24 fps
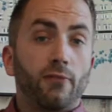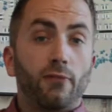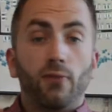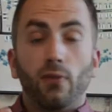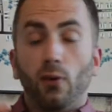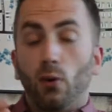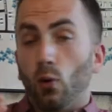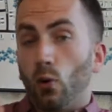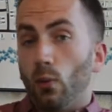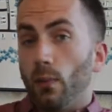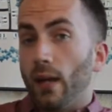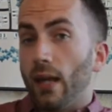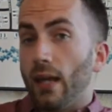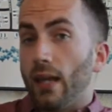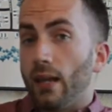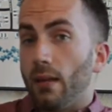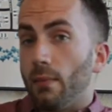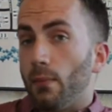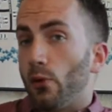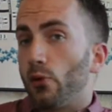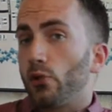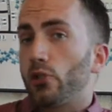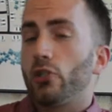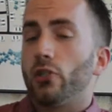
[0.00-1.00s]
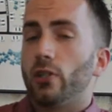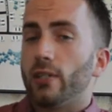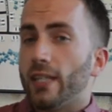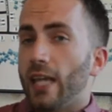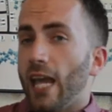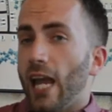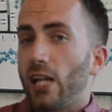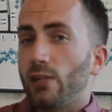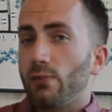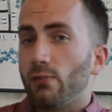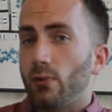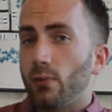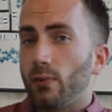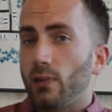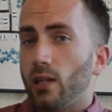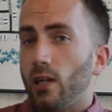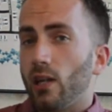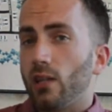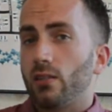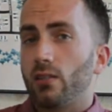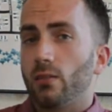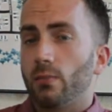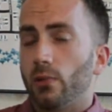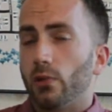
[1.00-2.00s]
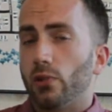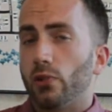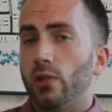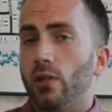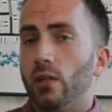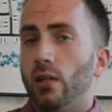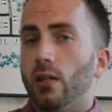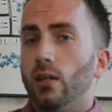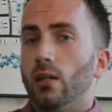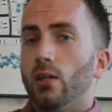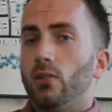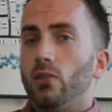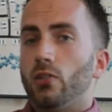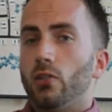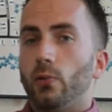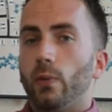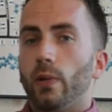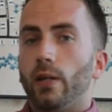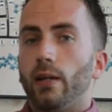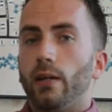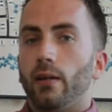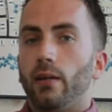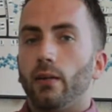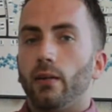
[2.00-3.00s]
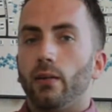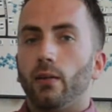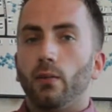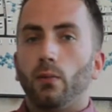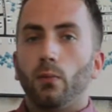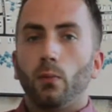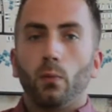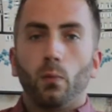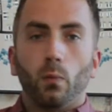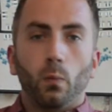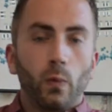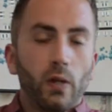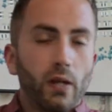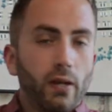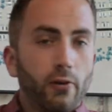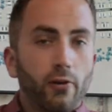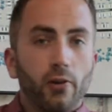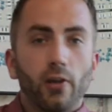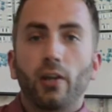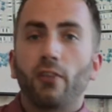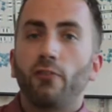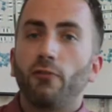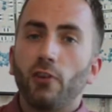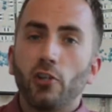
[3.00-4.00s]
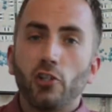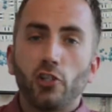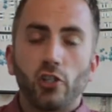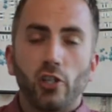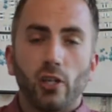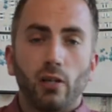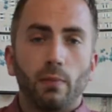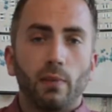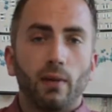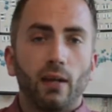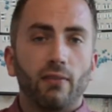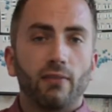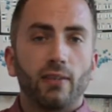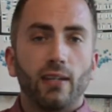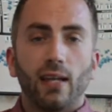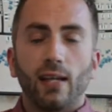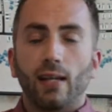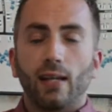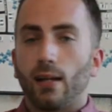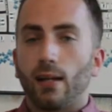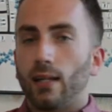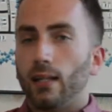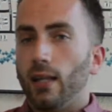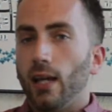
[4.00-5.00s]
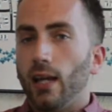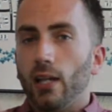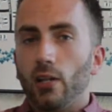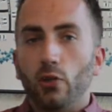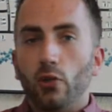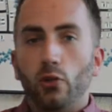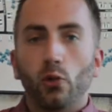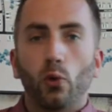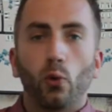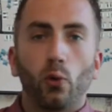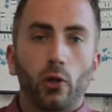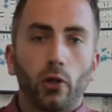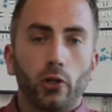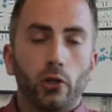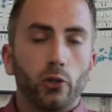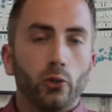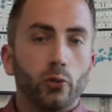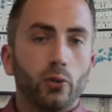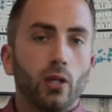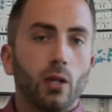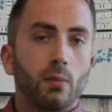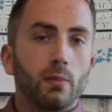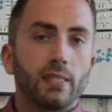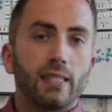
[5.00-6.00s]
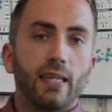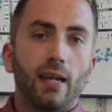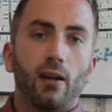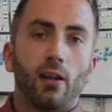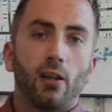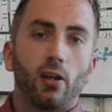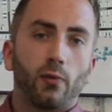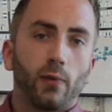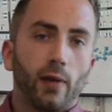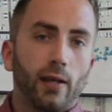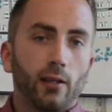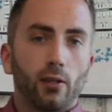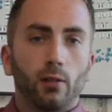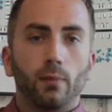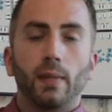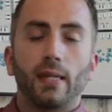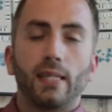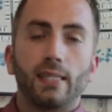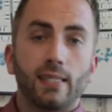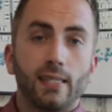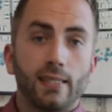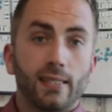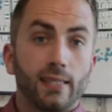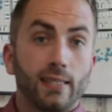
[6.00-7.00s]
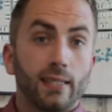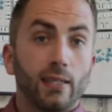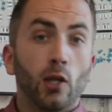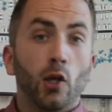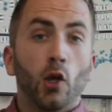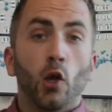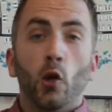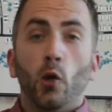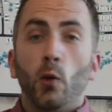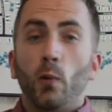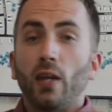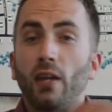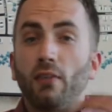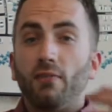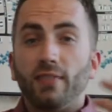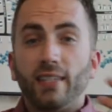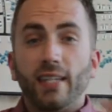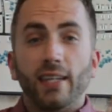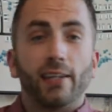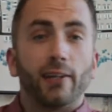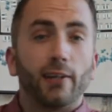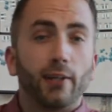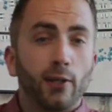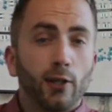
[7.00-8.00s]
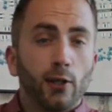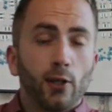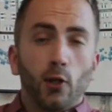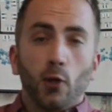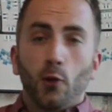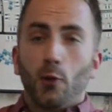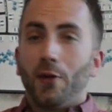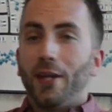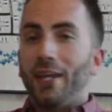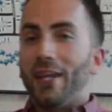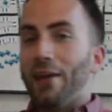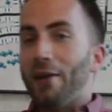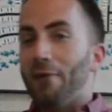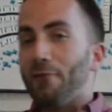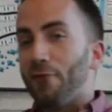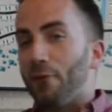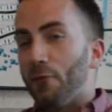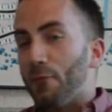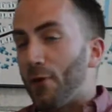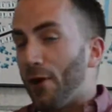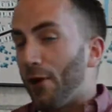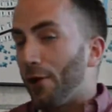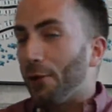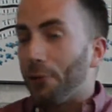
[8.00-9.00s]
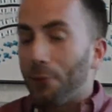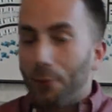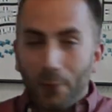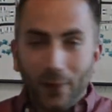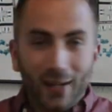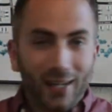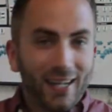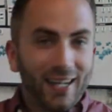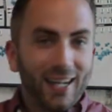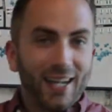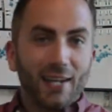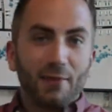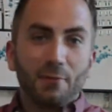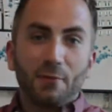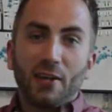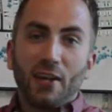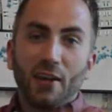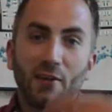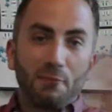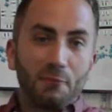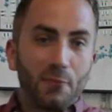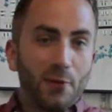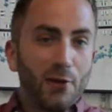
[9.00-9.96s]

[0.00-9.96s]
form an emotional attachment with customers to where we create a friendship. I've got a client in New York who comes down on a regular basis and we have dinner, we have a bottle of wine, we have